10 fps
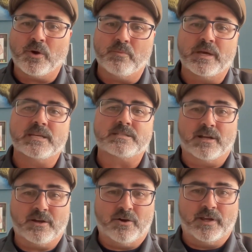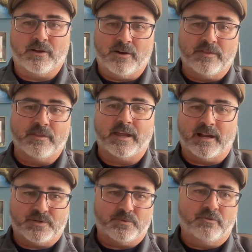based decoding on the
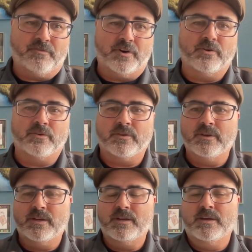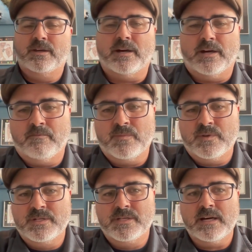actual phone
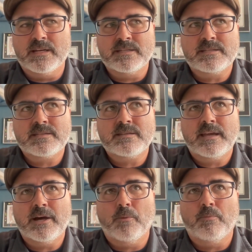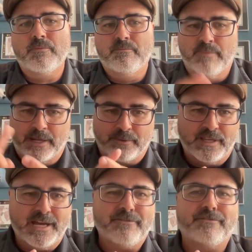does help battery
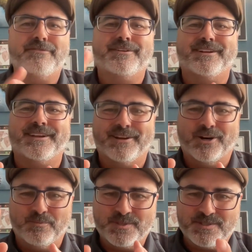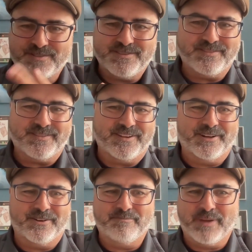life, and it helps
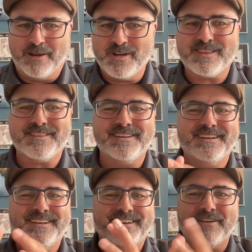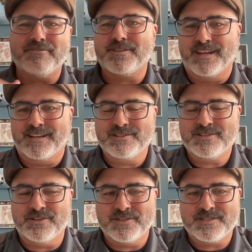bandwidth, everything.
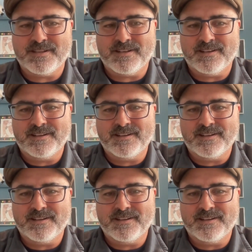So it's a